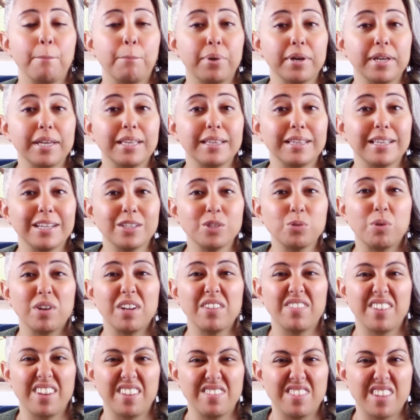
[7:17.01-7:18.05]
But in that
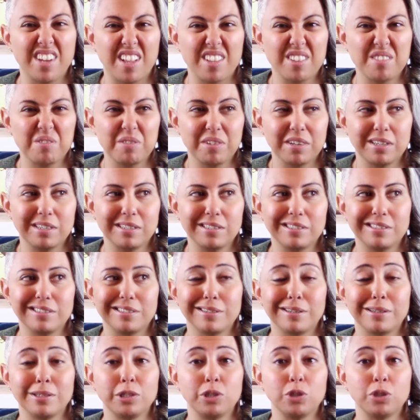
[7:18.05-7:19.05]
$25 range,